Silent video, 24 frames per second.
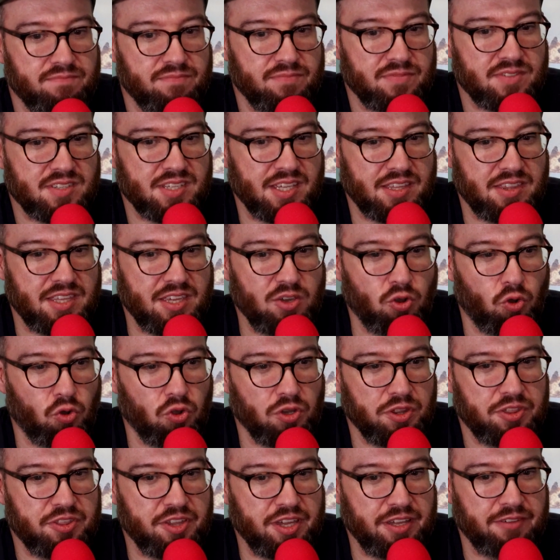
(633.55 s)
It's like the
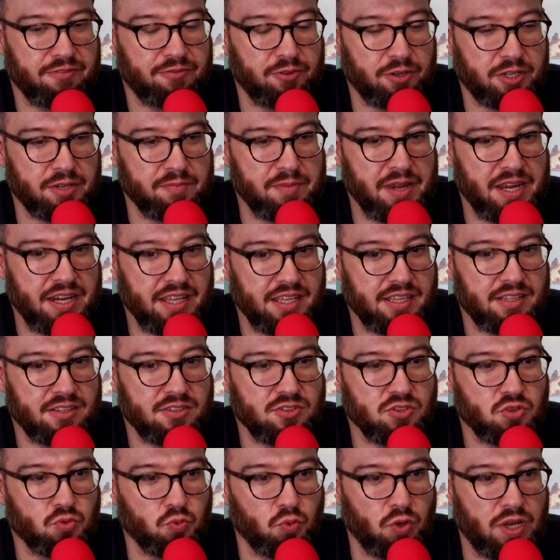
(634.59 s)
old thing for
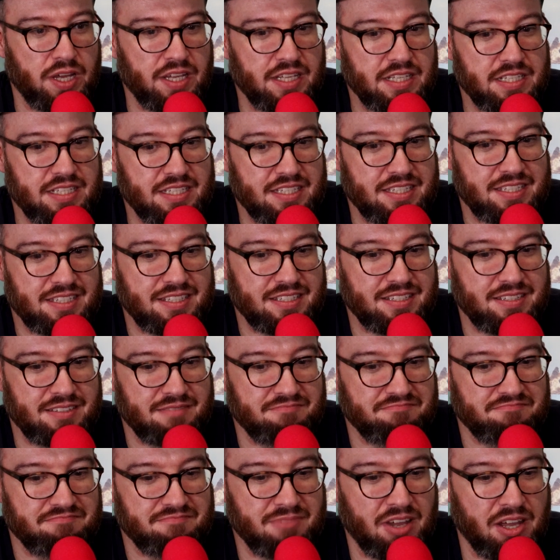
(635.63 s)
comedians was
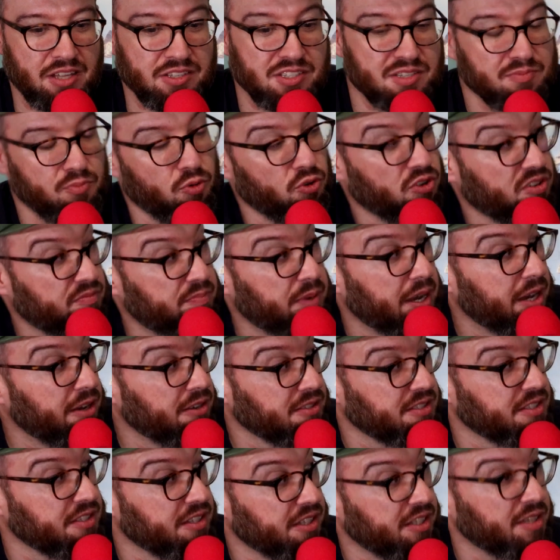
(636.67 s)
unsupportive
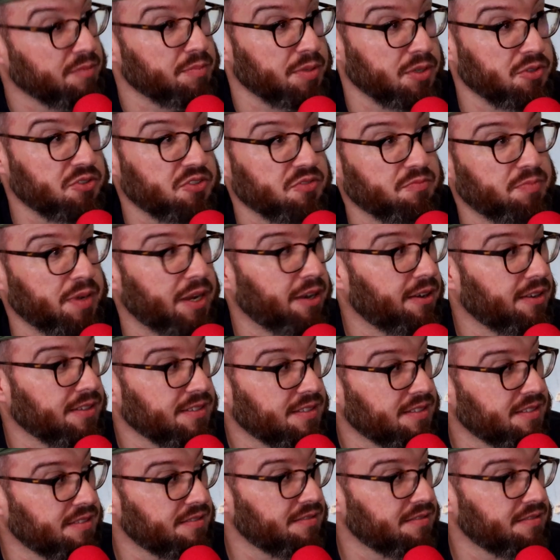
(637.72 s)
parents and like abusive parents.